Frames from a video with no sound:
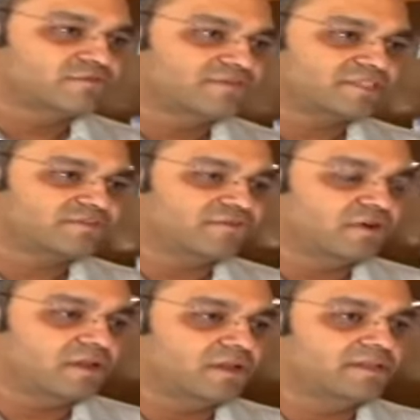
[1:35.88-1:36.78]
so first of
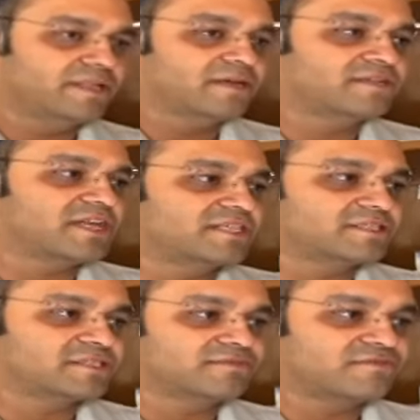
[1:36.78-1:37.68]
all, the
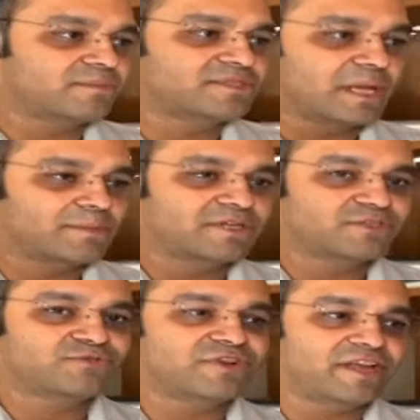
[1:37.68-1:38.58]
transition from summer
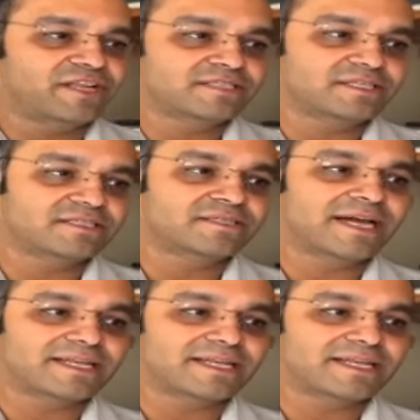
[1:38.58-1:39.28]
to rainy season,